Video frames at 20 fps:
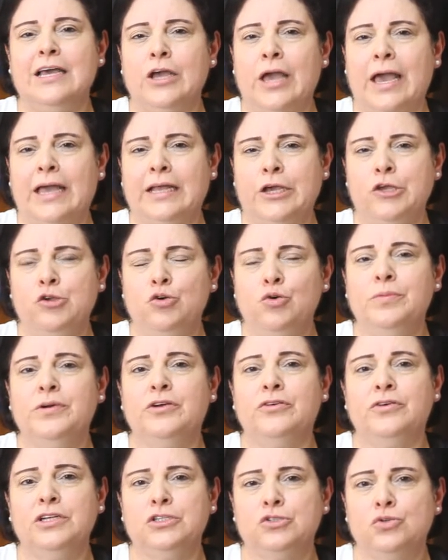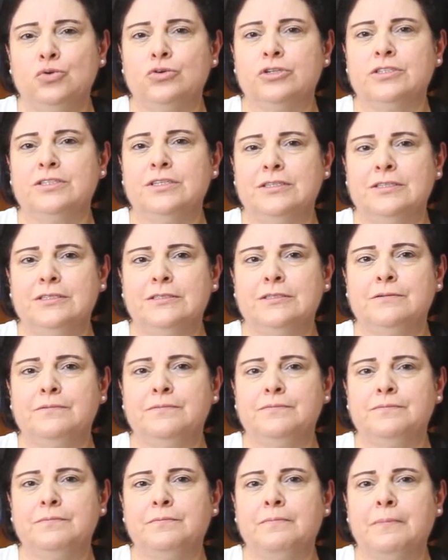and human resources.
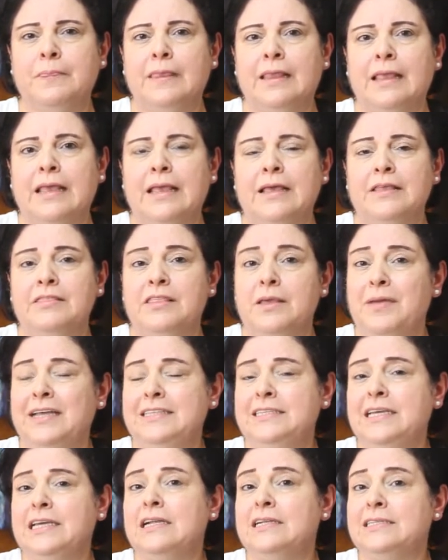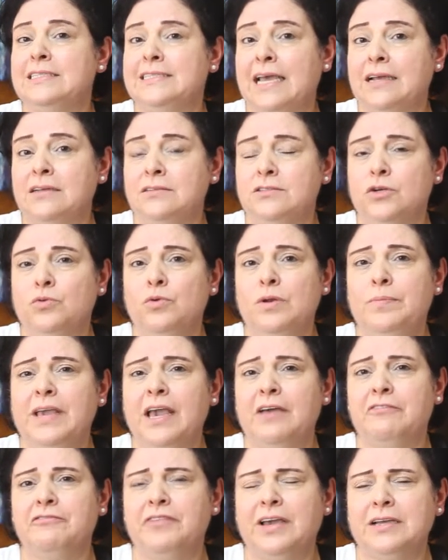The medical sector will be
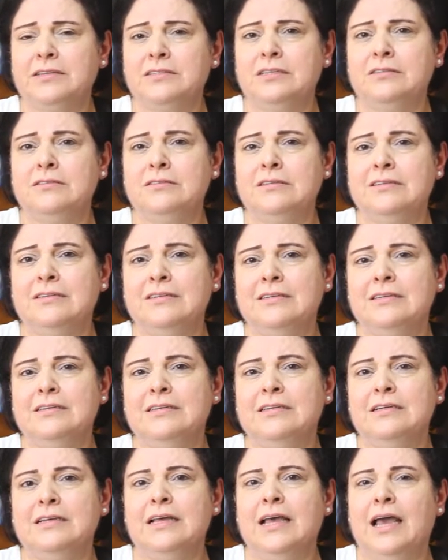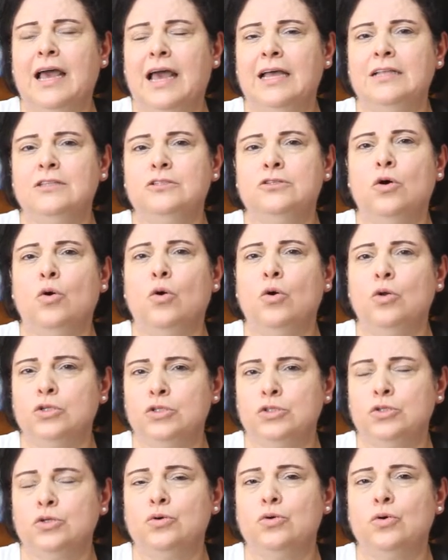affected, and
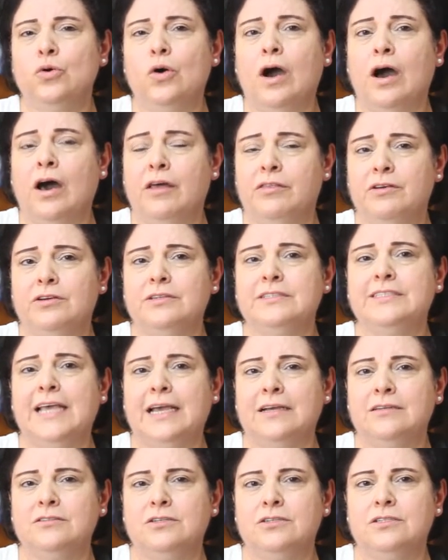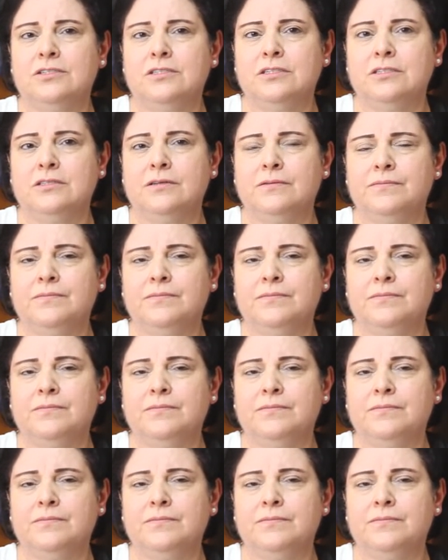also other sectors.